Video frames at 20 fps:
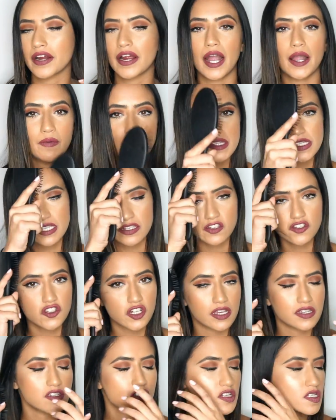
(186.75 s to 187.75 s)
I would
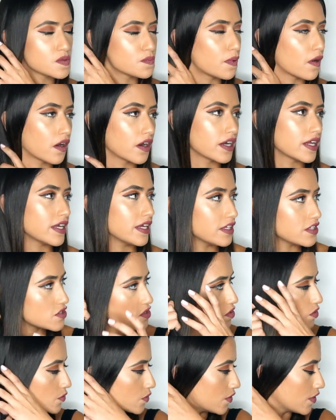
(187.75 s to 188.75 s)
suggest just parting it to